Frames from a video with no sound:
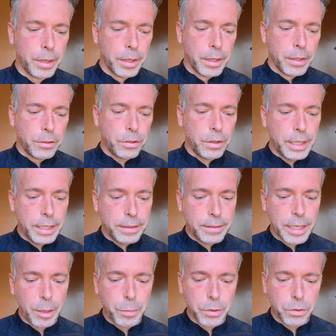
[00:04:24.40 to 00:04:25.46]
So the
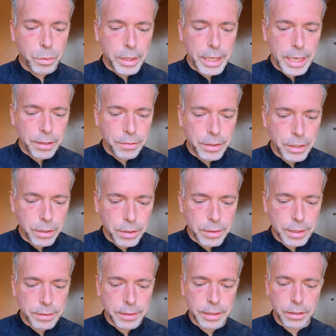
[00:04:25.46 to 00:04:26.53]
examples we have here are
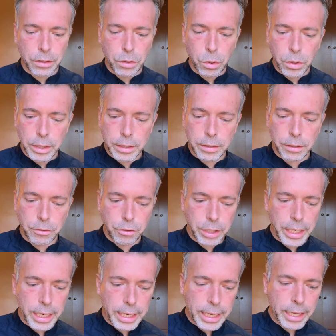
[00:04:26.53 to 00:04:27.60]
things like, according to
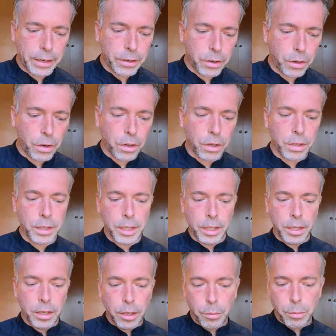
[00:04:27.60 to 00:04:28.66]
J et al.,
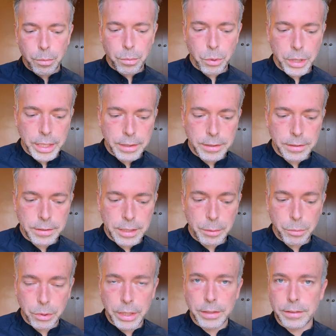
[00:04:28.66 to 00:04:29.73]

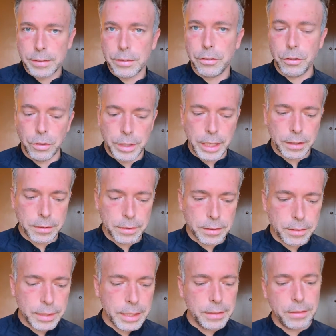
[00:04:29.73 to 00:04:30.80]
in parentheses
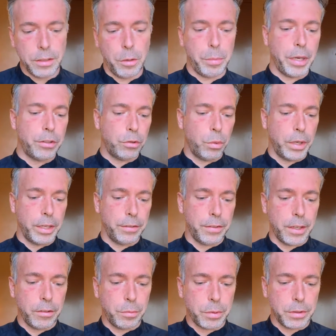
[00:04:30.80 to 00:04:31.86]
2006, about
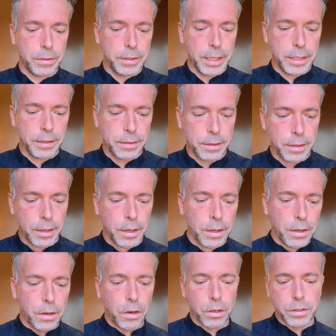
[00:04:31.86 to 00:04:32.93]
25%,
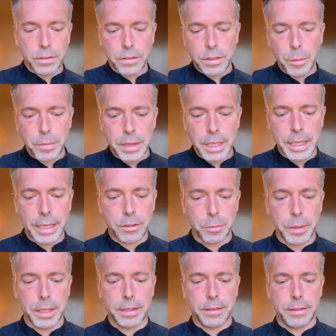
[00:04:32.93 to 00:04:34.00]
or something has
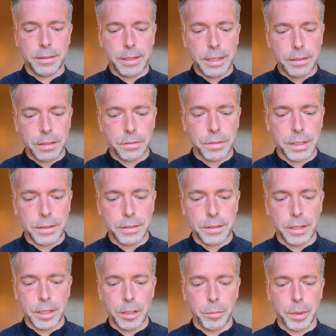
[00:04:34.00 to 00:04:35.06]
been extensively
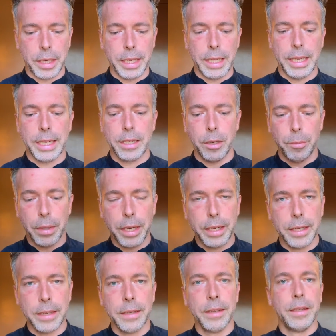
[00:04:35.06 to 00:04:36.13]
studied by
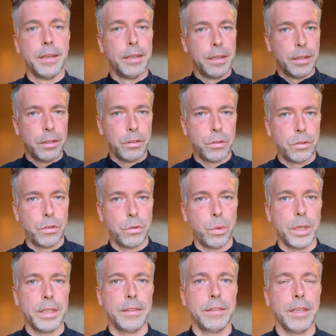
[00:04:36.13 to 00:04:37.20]
Ikamada,
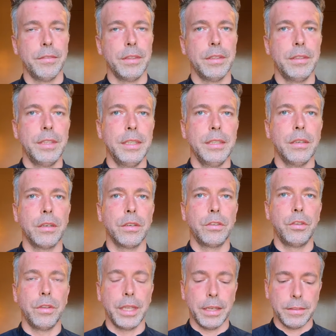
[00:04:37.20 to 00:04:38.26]
2017 or
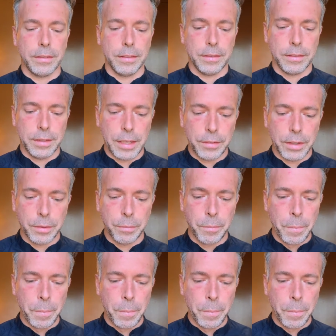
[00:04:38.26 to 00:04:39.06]
2007.